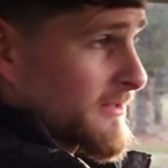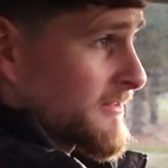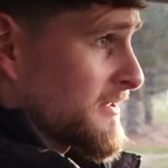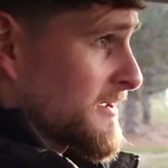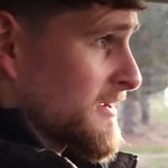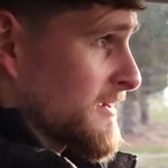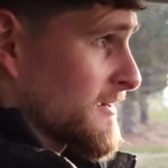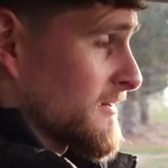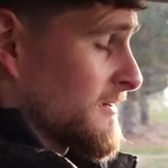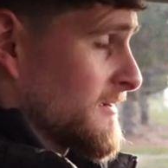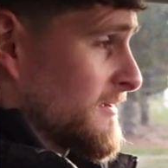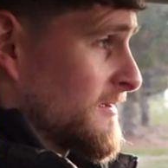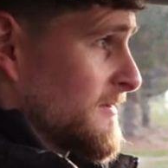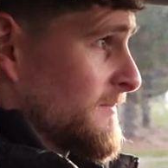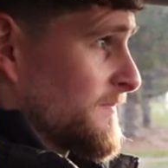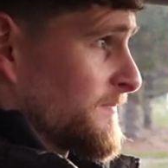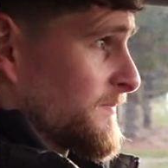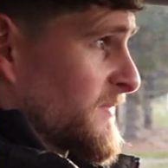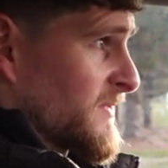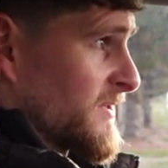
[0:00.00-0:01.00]
think
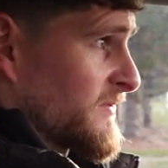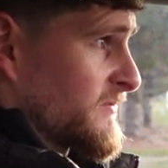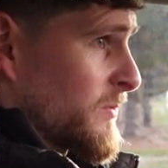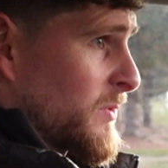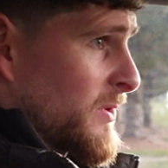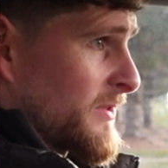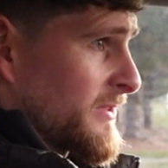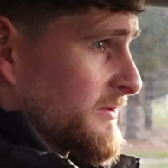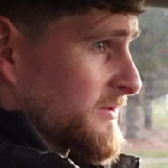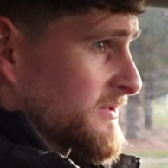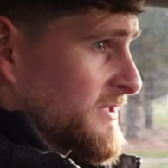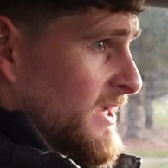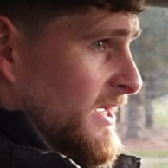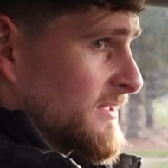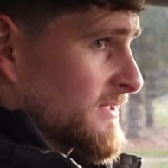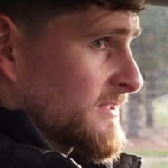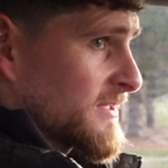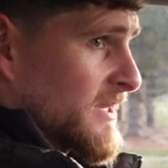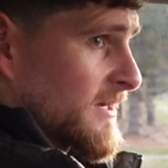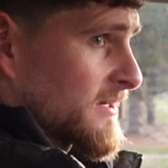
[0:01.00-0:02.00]
for what, those
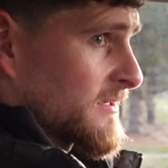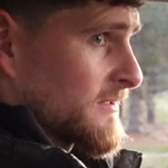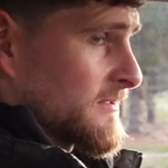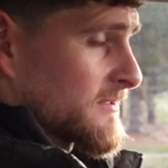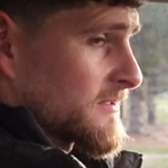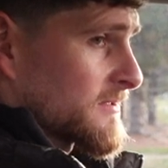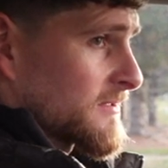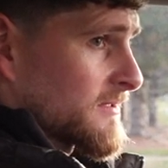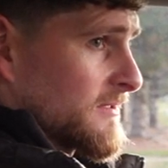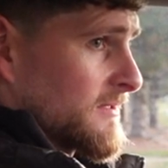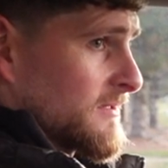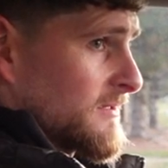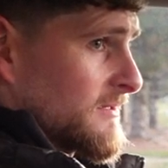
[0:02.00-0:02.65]
10 seconds,